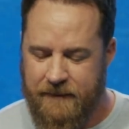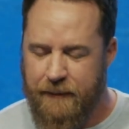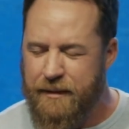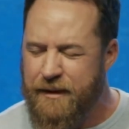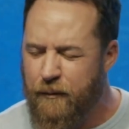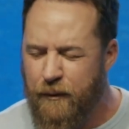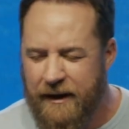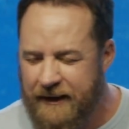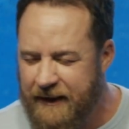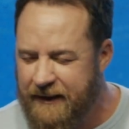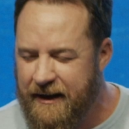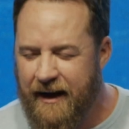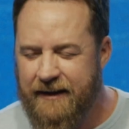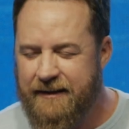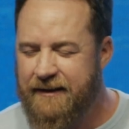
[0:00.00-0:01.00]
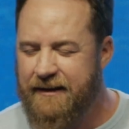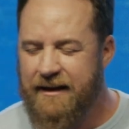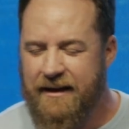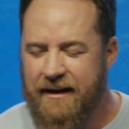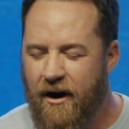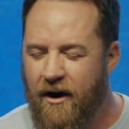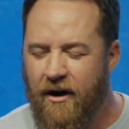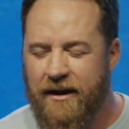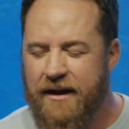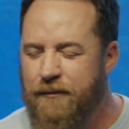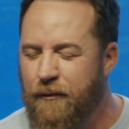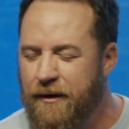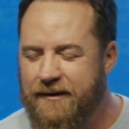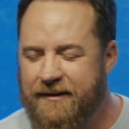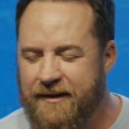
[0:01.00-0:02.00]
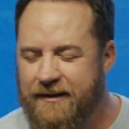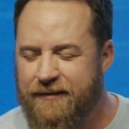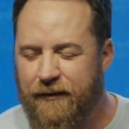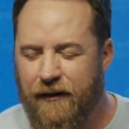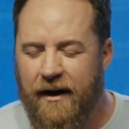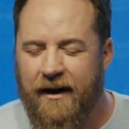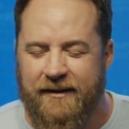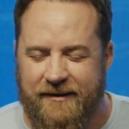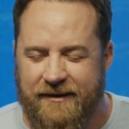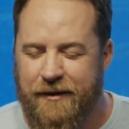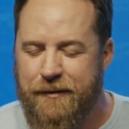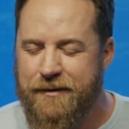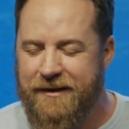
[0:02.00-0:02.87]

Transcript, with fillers: and be willing. God, all He wants is for us